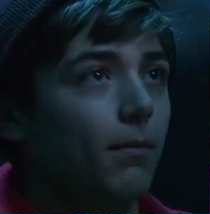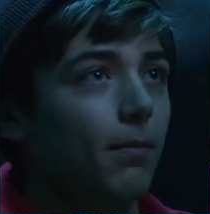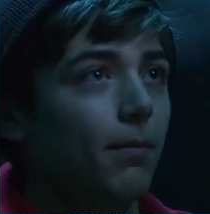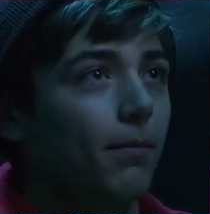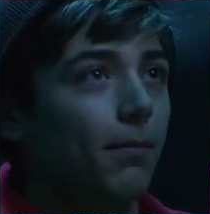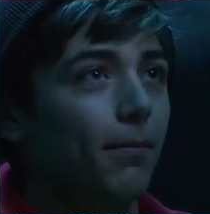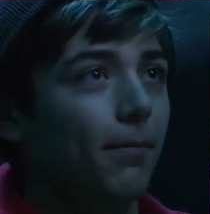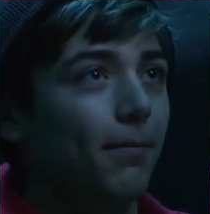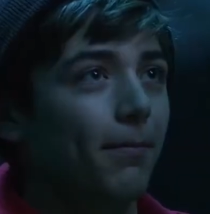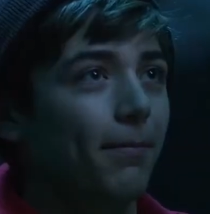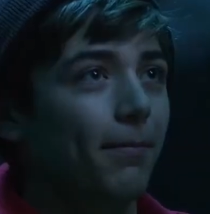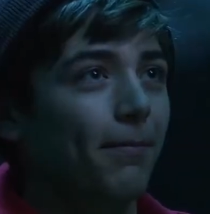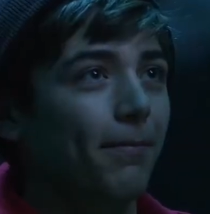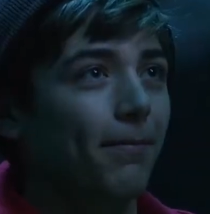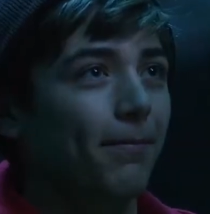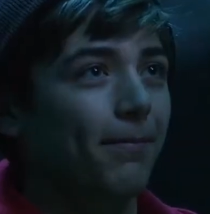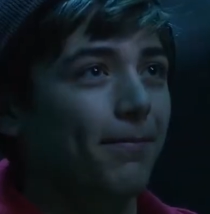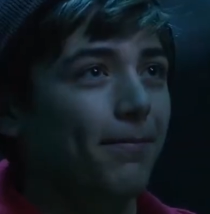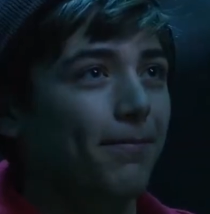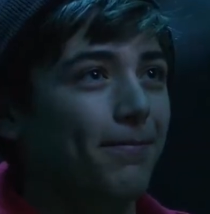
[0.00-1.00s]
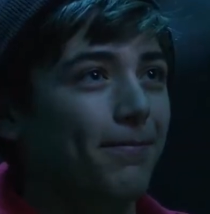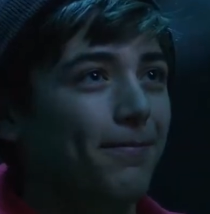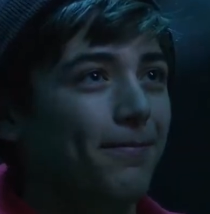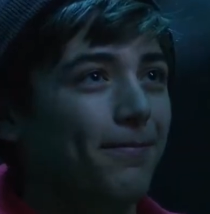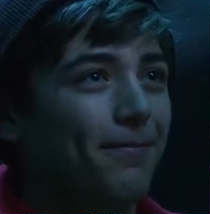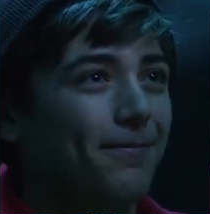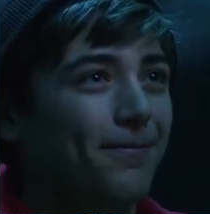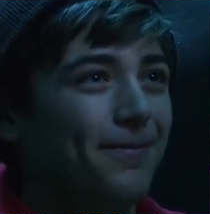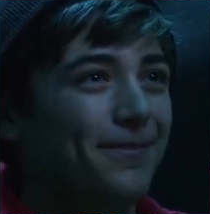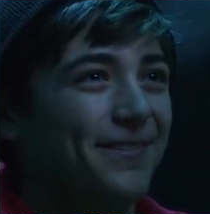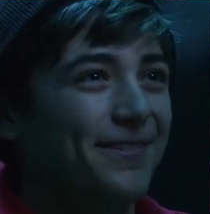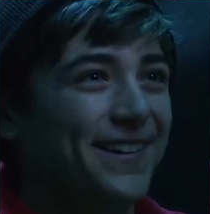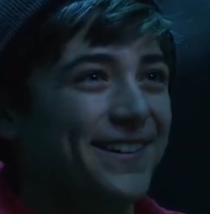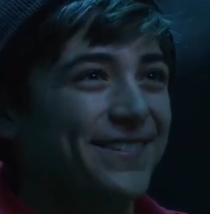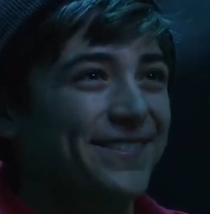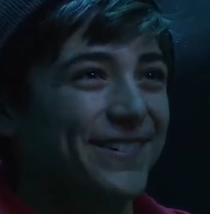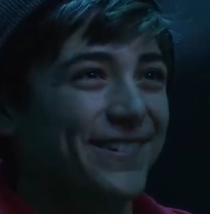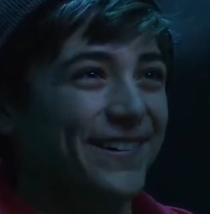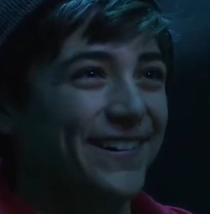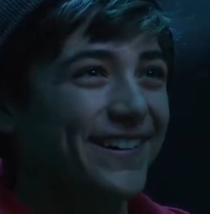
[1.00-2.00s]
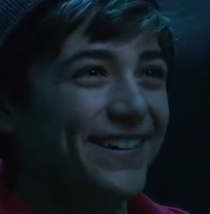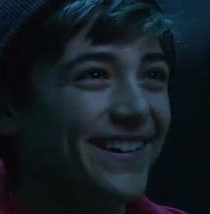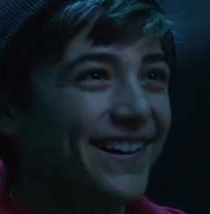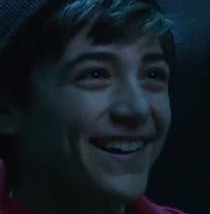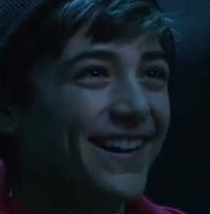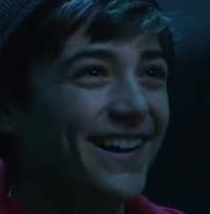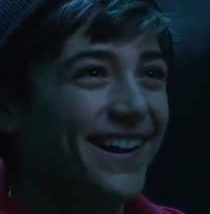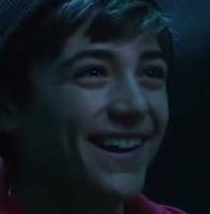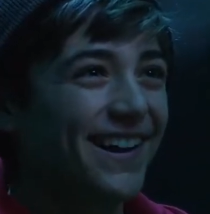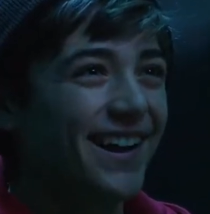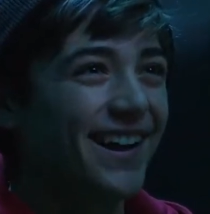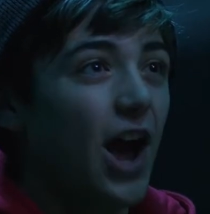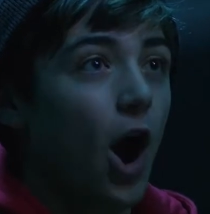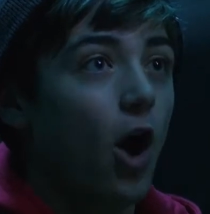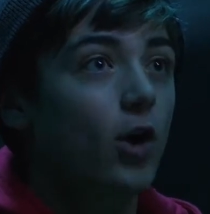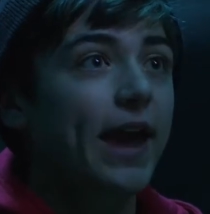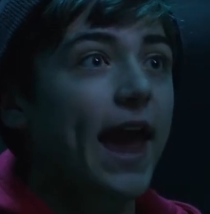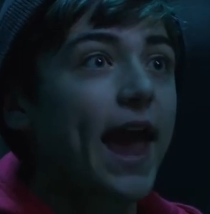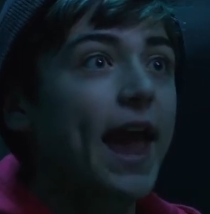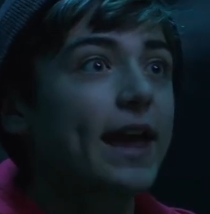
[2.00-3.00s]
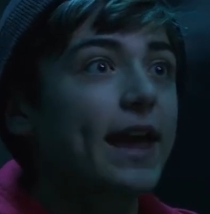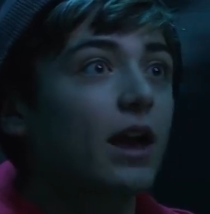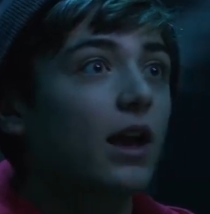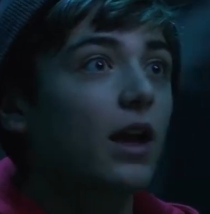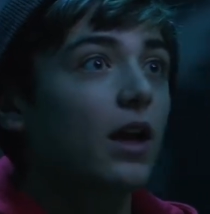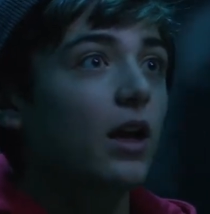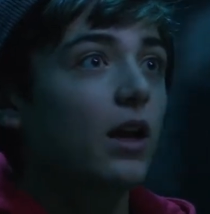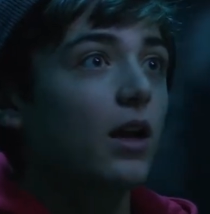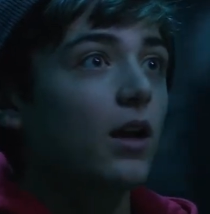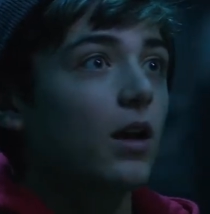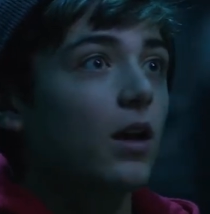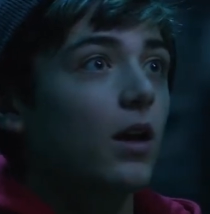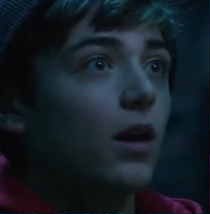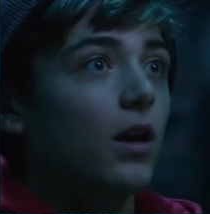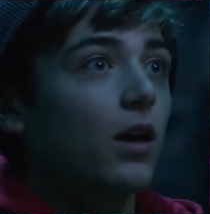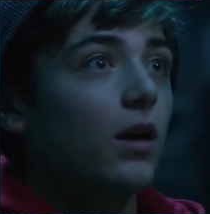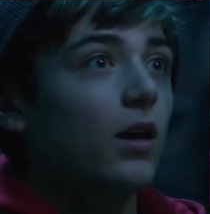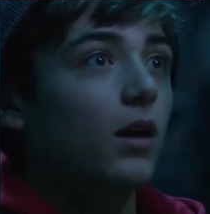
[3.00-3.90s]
Shazam guy that is in the temple,